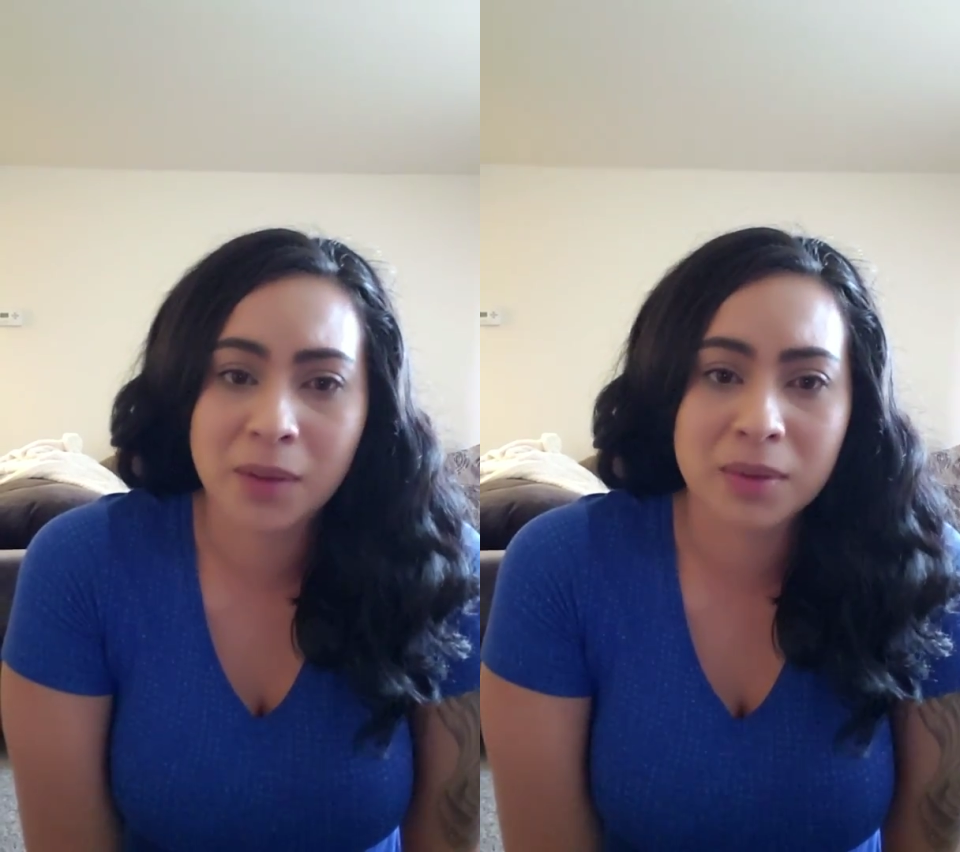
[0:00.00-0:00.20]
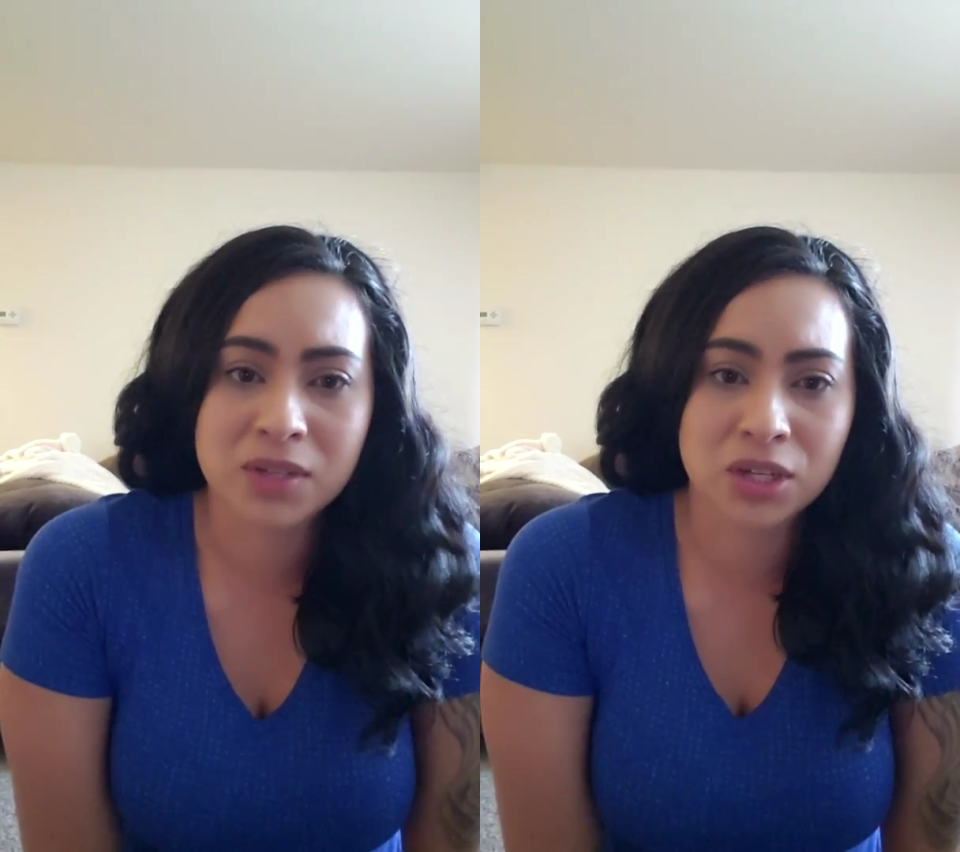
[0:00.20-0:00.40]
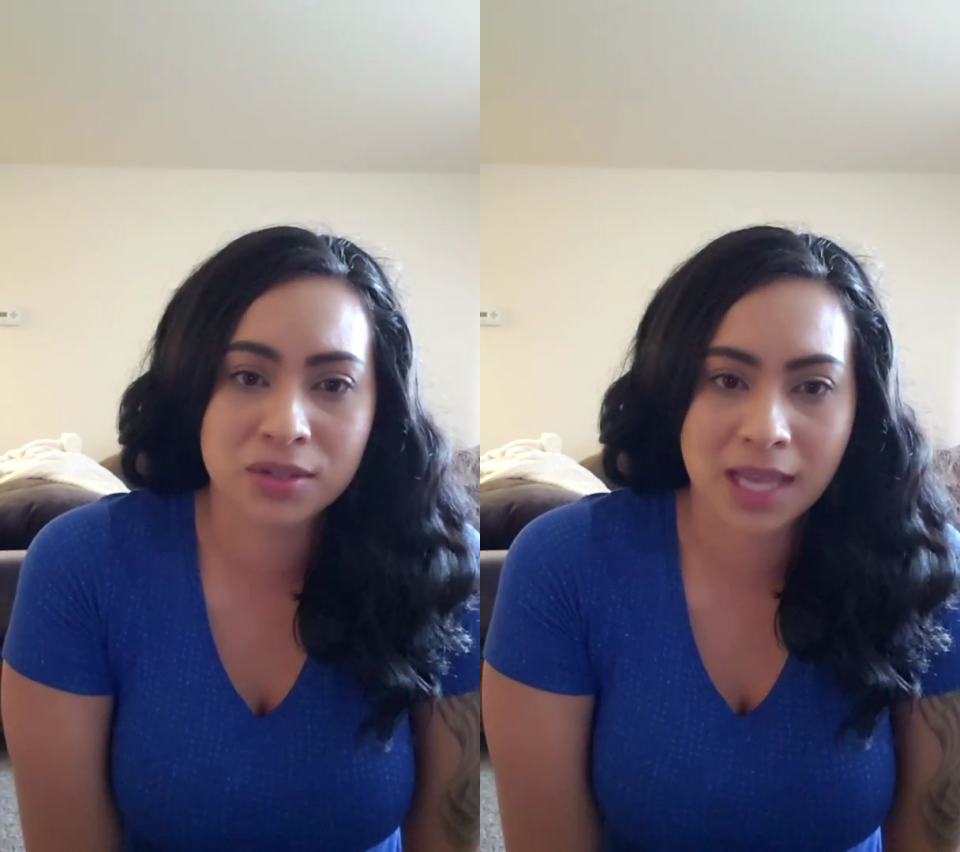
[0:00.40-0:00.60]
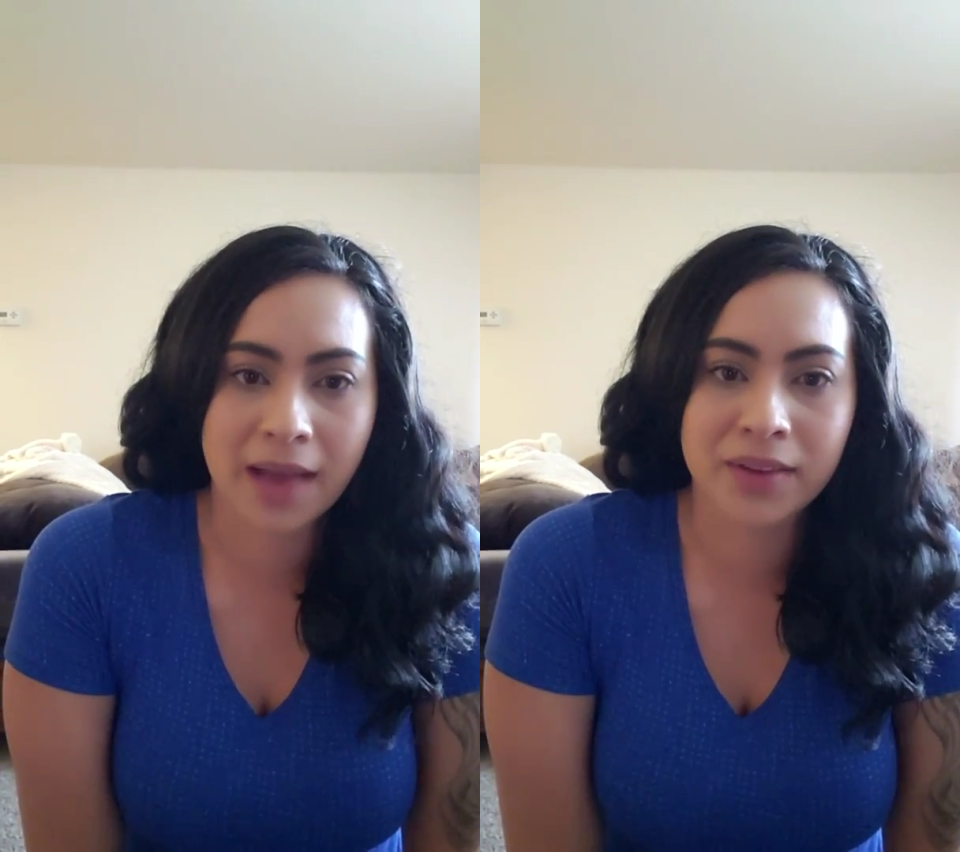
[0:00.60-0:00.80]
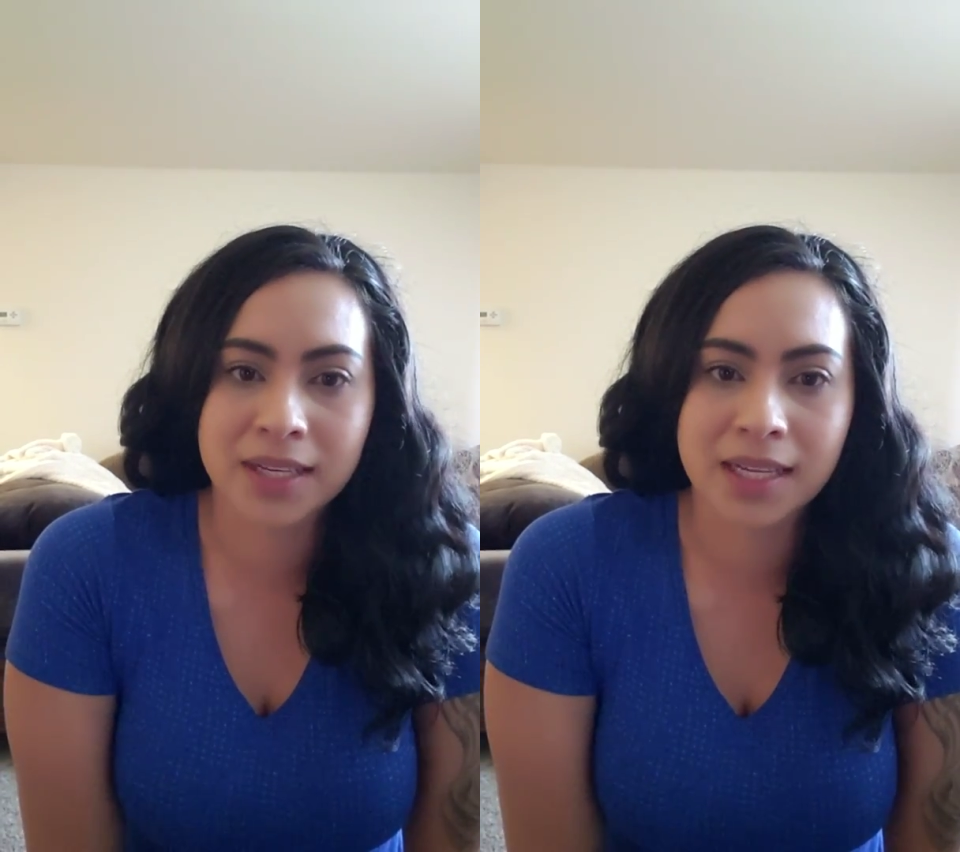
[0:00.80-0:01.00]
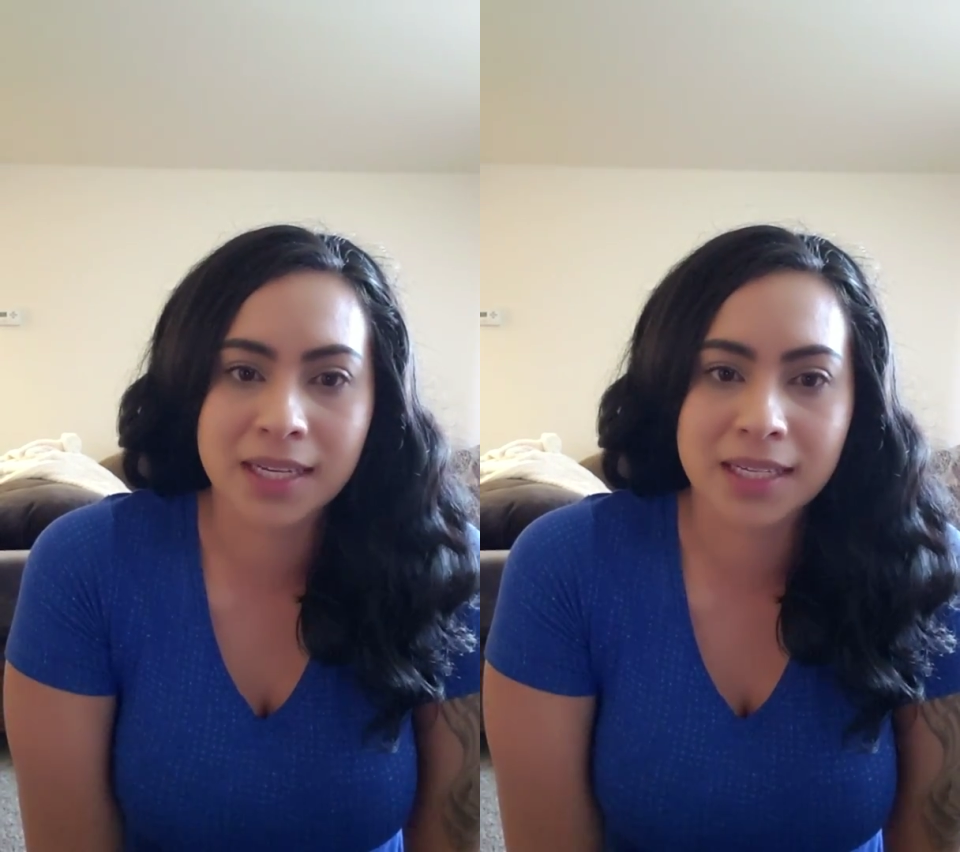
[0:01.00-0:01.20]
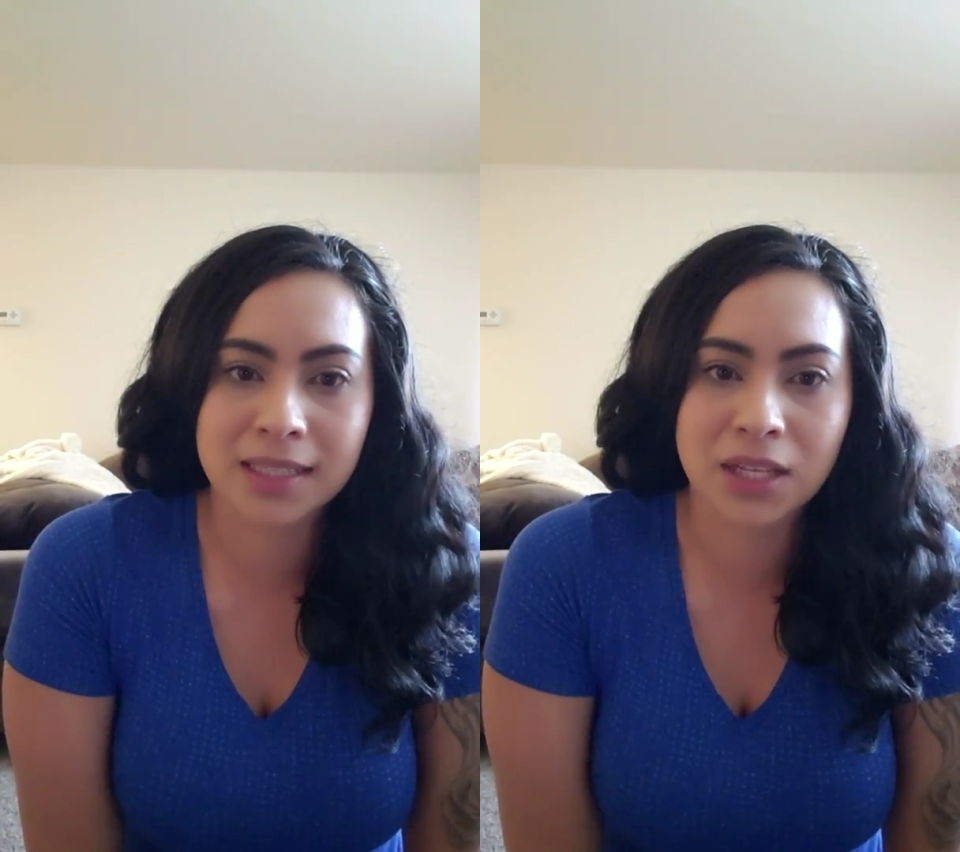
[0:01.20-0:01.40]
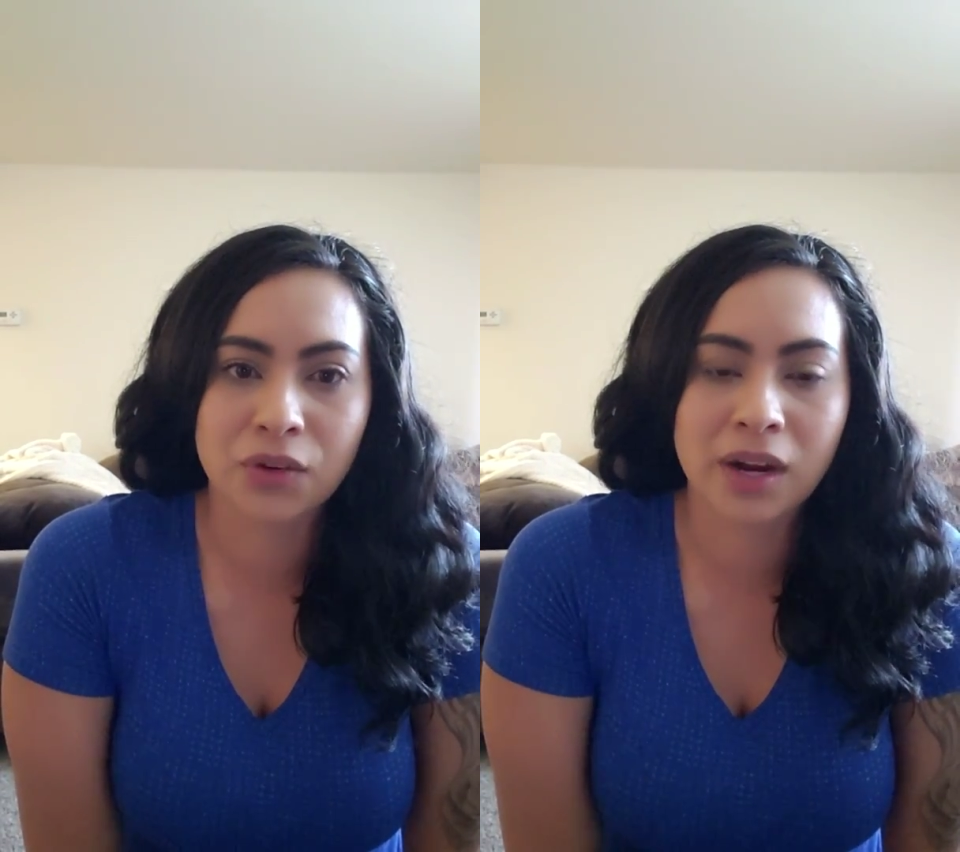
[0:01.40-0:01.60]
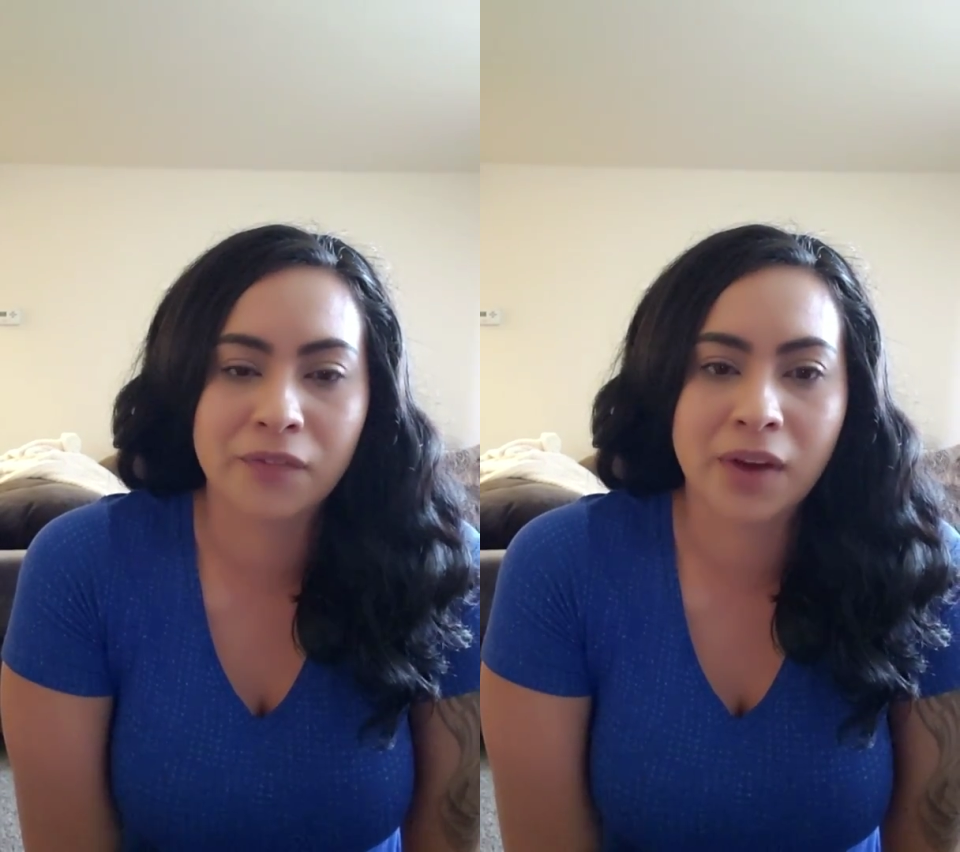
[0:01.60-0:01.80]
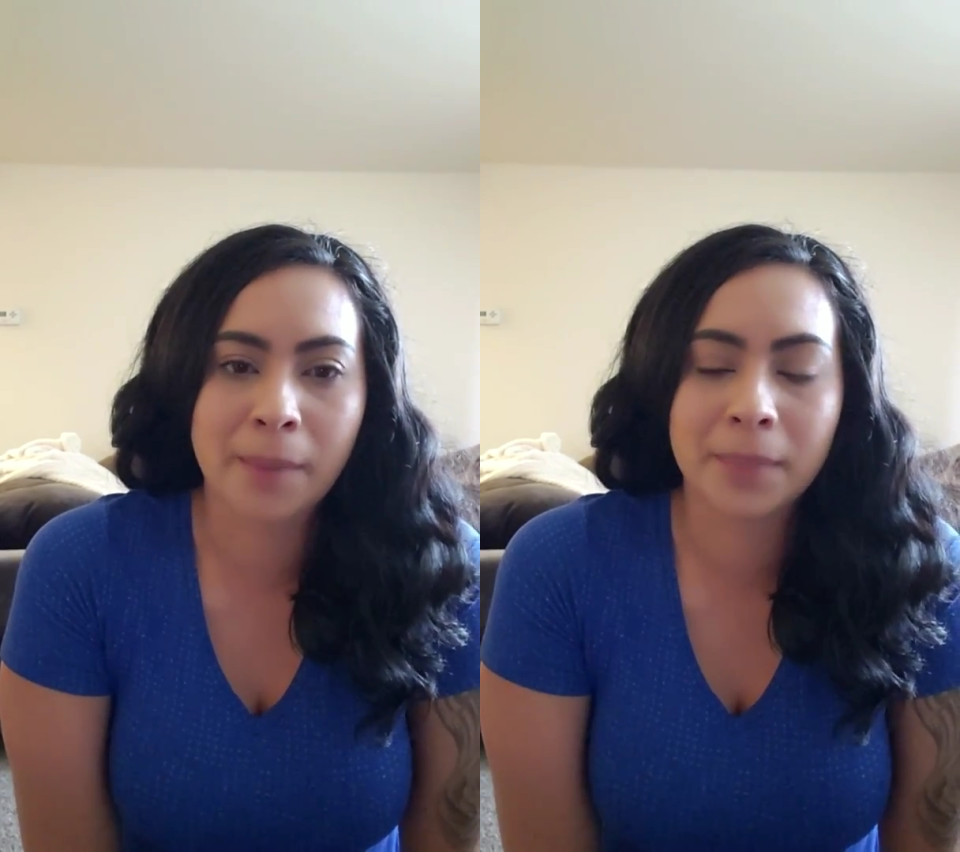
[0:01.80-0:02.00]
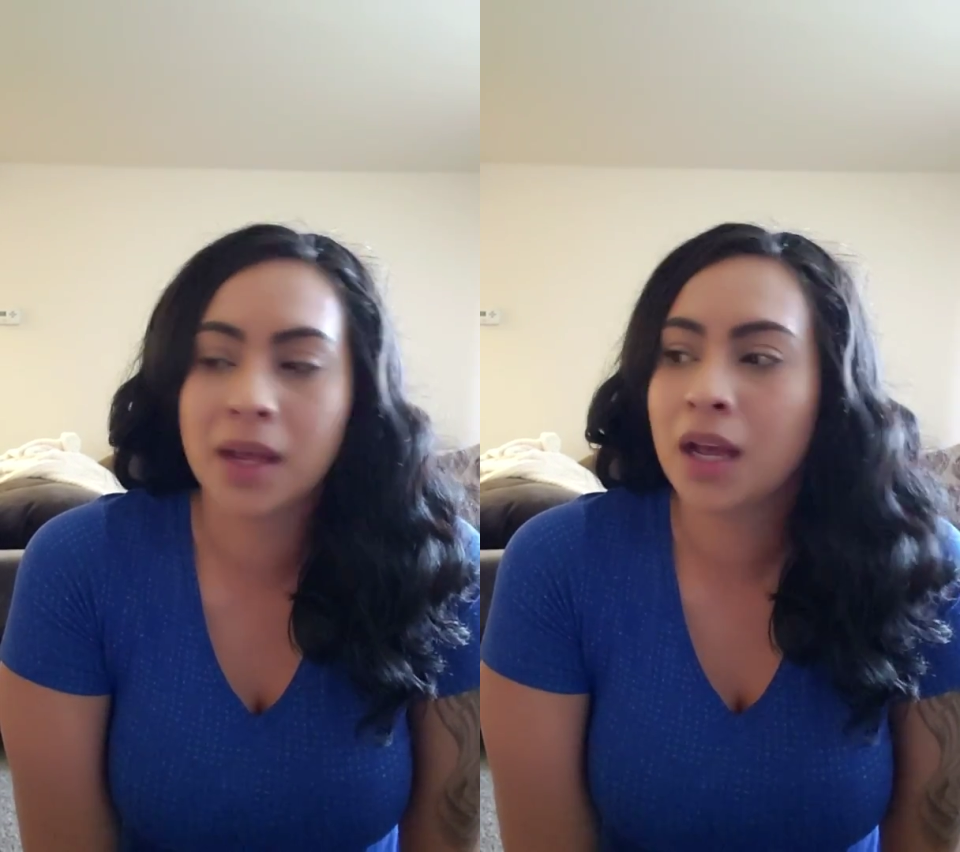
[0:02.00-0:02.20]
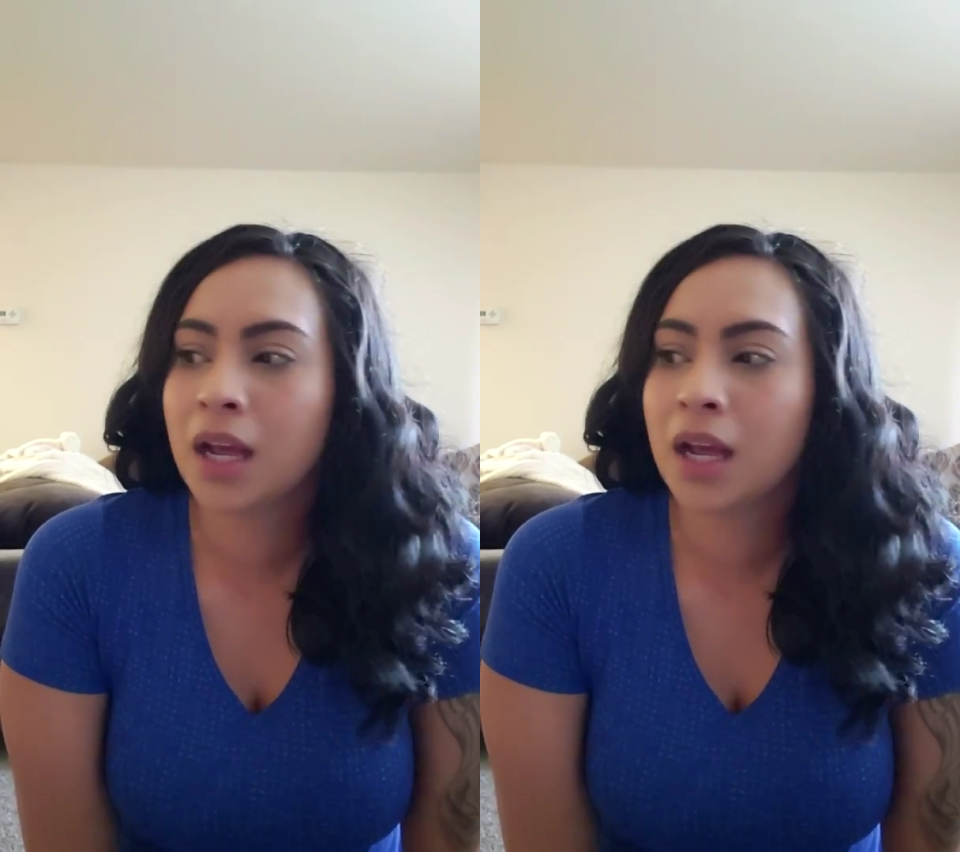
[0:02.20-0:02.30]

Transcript: up if she knows I haven't done anything, or if I'm